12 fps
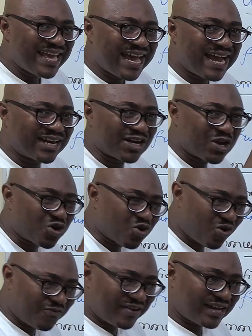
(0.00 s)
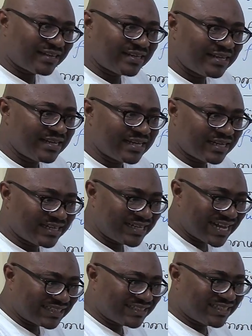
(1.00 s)
and govern
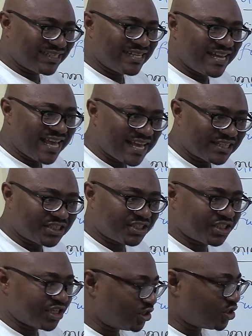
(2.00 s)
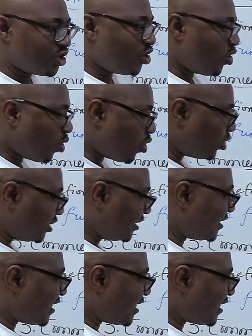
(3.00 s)
that exchange. Or this